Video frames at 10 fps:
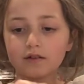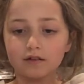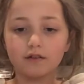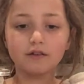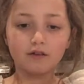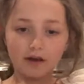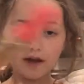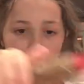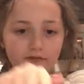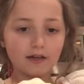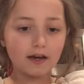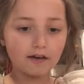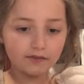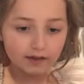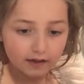You don't have to
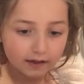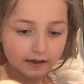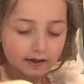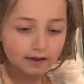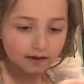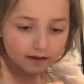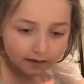have any egg.